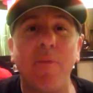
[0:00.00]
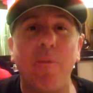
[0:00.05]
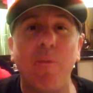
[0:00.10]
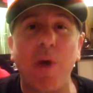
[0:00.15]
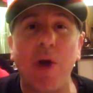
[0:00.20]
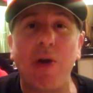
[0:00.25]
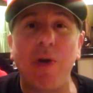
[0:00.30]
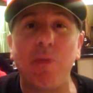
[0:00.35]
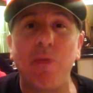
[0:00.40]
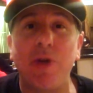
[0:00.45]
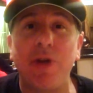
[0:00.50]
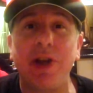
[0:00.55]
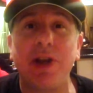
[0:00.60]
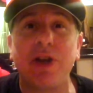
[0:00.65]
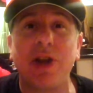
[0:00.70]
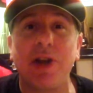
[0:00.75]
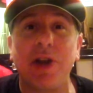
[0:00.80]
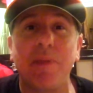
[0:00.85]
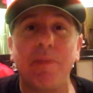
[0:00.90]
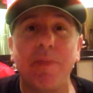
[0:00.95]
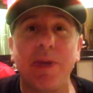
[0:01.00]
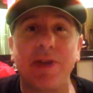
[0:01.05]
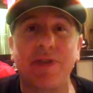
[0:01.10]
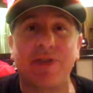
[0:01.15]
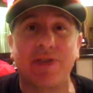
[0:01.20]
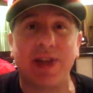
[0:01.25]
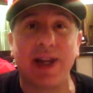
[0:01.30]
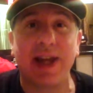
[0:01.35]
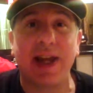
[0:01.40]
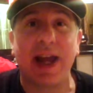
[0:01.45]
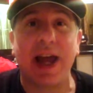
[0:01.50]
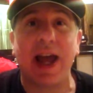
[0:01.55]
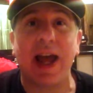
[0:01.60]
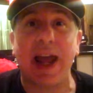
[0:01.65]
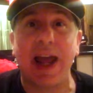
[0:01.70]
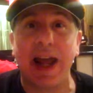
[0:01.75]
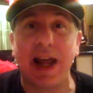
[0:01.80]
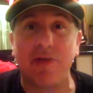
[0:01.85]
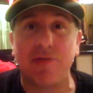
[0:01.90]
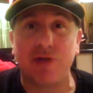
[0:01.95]
Well, I'm really going to miss seeing
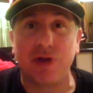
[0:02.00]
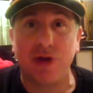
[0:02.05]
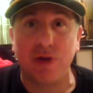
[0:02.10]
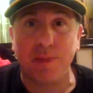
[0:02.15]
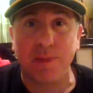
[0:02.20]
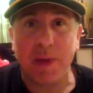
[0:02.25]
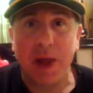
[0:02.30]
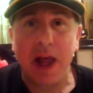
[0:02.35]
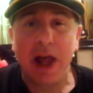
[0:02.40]
Andrew,